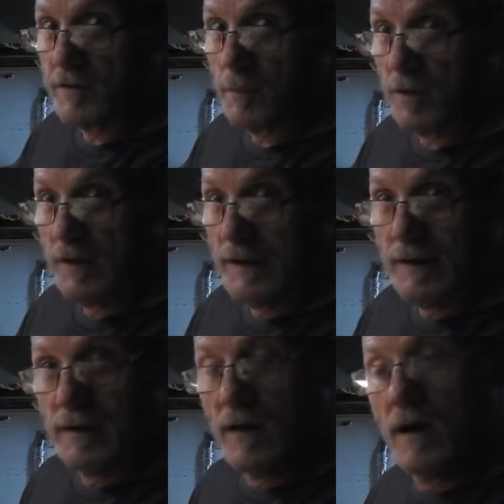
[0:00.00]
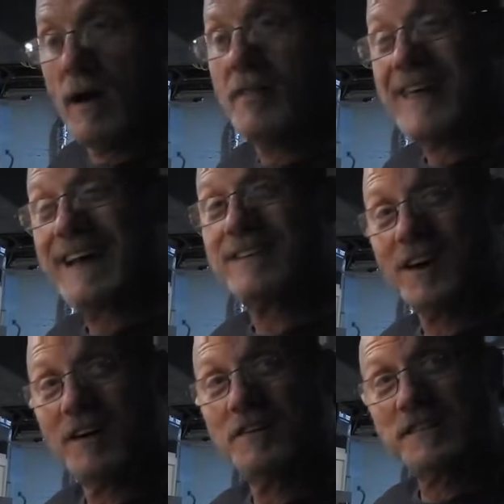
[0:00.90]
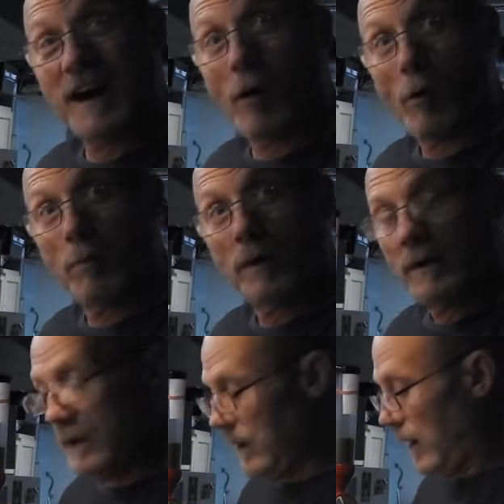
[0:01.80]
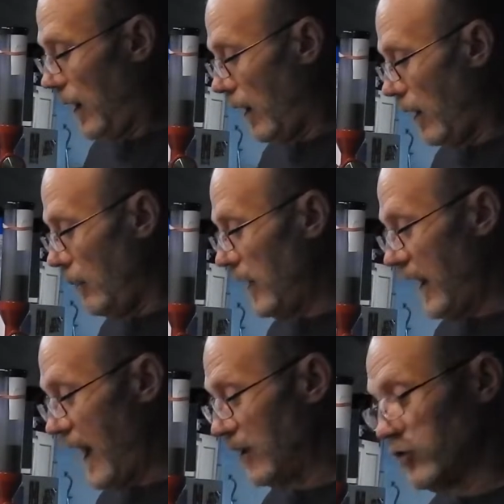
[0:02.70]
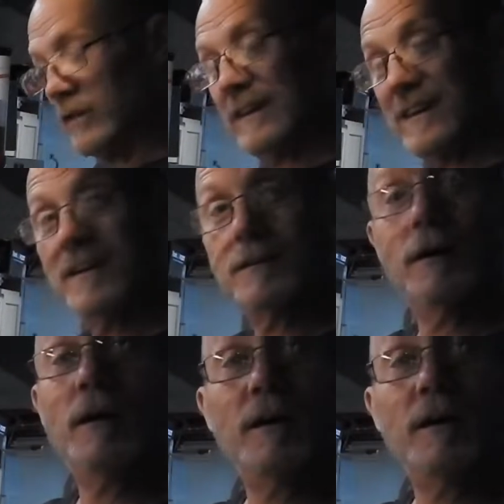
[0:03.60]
the plate. That does help. It actually did